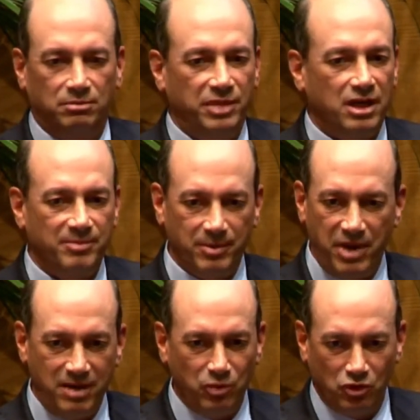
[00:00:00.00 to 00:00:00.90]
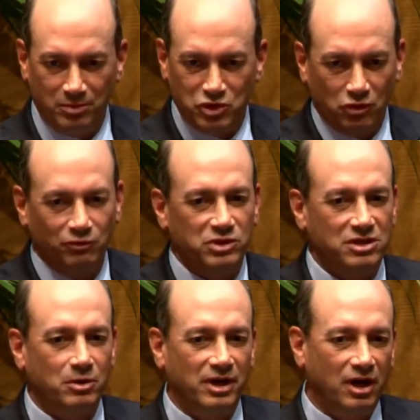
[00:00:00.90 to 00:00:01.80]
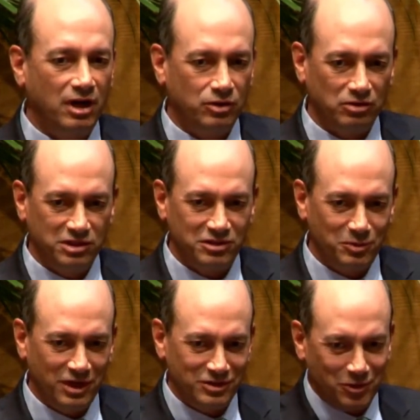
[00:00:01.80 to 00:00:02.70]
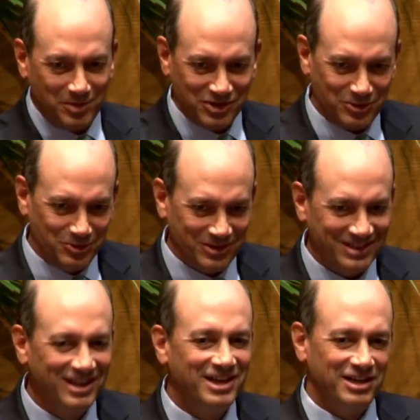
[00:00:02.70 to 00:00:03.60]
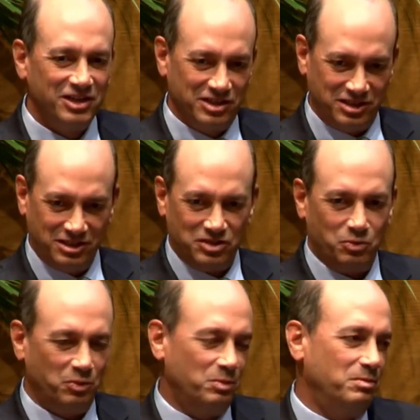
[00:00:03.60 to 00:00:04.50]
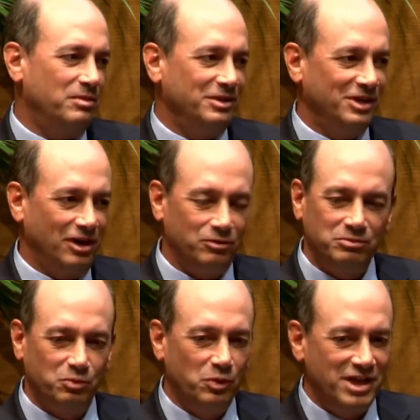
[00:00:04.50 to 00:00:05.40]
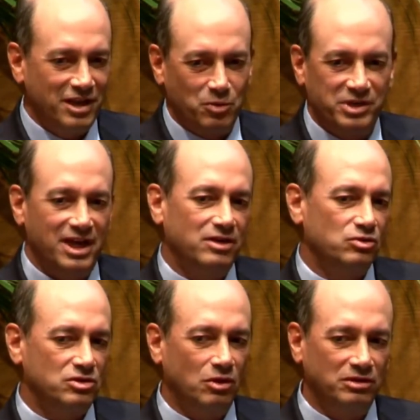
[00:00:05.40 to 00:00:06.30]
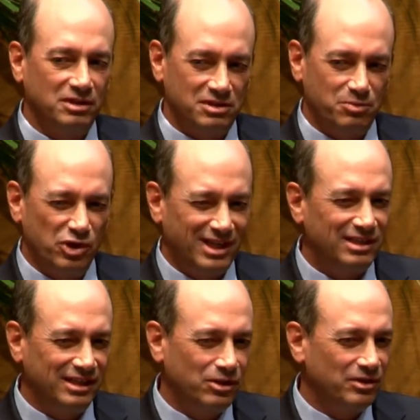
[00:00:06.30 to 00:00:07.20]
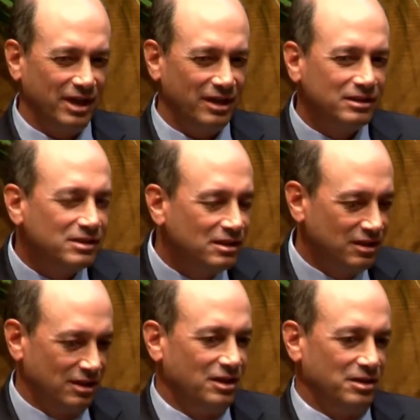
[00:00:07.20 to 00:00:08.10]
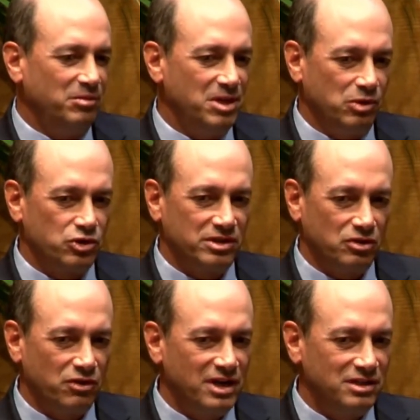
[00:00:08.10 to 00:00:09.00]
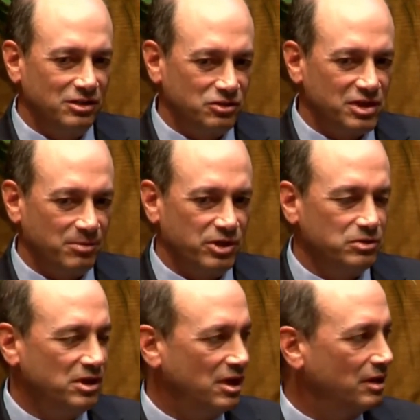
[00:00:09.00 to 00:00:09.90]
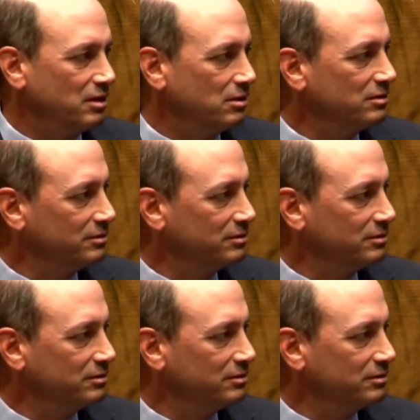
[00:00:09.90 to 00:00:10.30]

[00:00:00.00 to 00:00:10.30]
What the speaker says: pick up the paper or observe what's going on or listen to what I told my students since, when they were 10 years old, it's pretty clear that people are still crazy and there's opportunity out there.